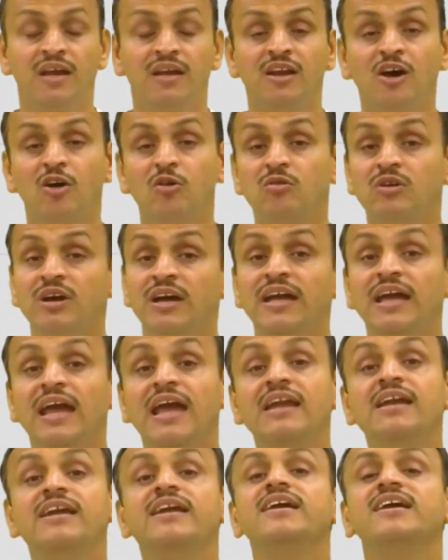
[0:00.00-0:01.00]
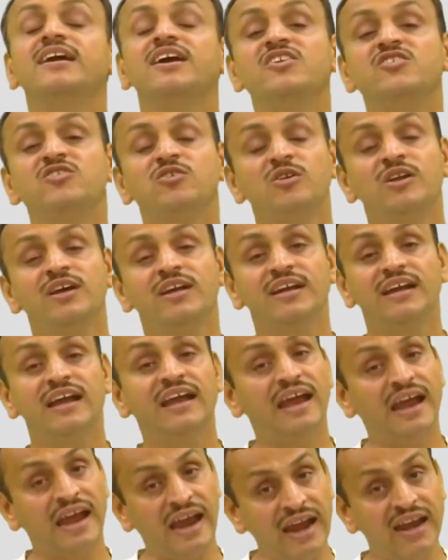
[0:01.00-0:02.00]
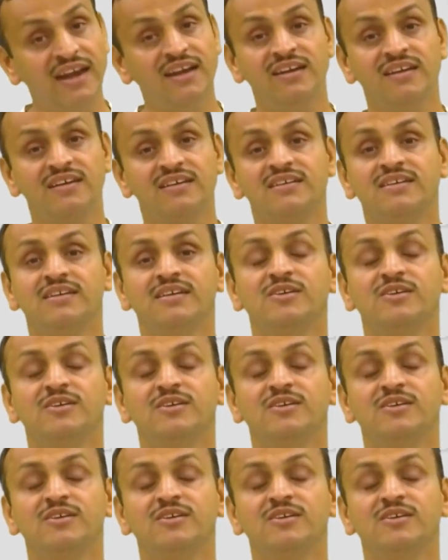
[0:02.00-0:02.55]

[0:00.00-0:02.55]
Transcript: Now LED controller and